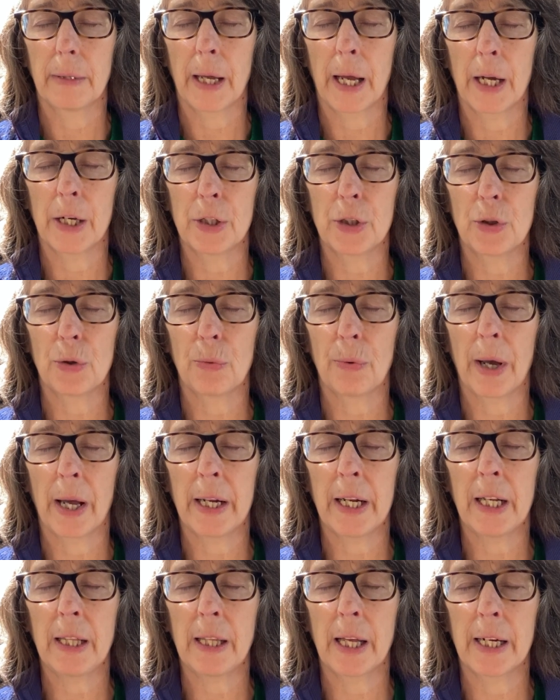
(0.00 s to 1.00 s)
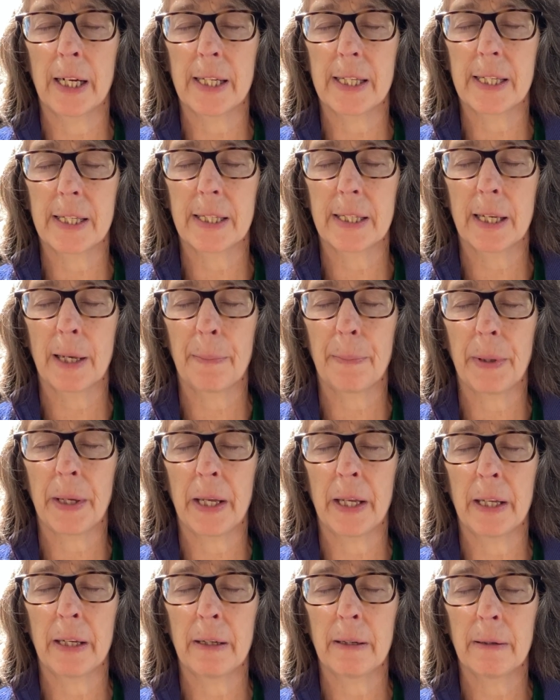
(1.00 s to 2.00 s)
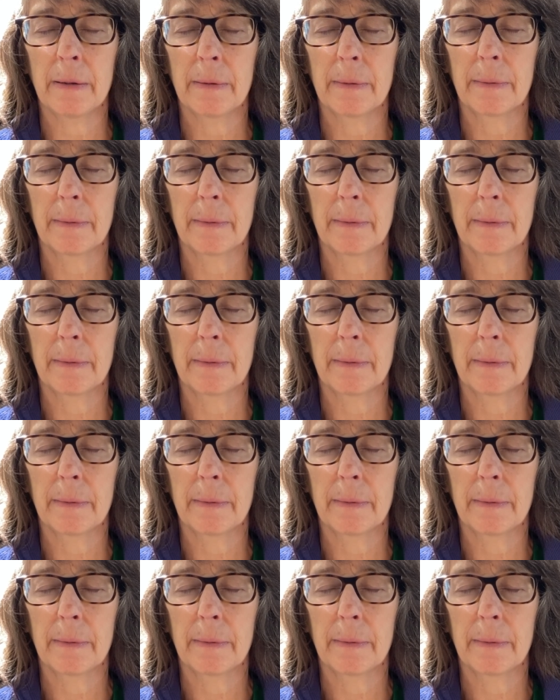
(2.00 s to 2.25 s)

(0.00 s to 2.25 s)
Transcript: As you're ready, let it sip in.